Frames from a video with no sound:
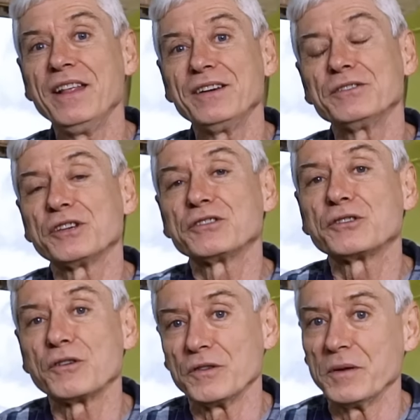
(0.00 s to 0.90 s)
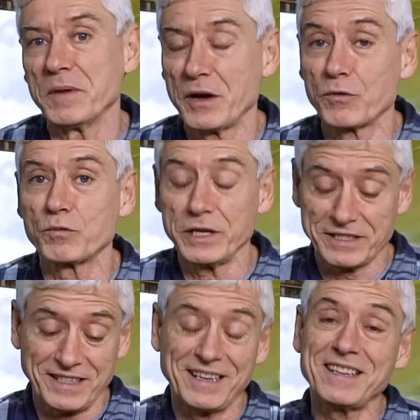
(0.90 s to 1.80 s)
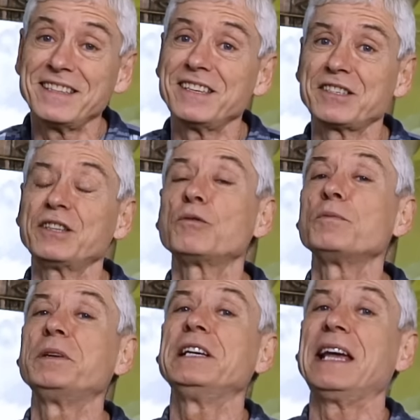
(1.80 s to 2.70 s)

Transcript: there's a certain amount of risk, and in this there would be